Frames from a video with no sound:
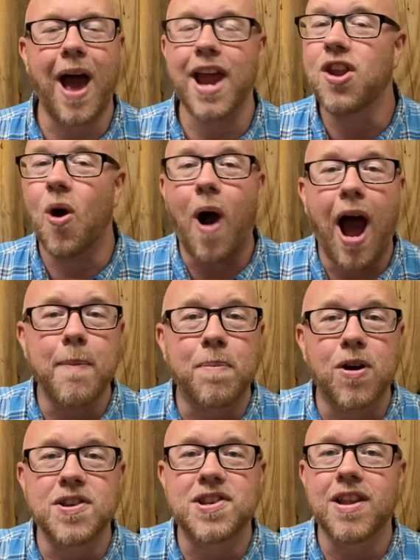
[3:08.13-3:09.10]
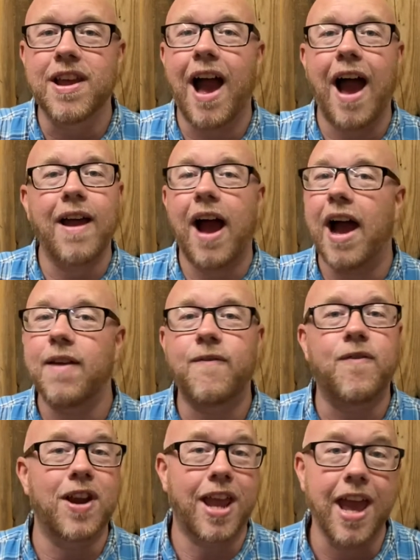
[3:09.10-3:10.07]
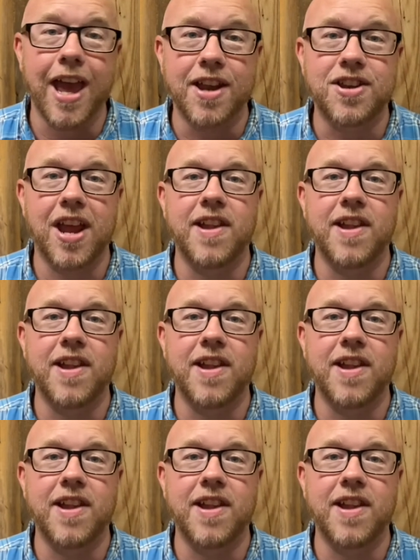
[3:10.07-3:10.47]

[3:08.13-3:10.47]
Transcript: I know I personally, I forget.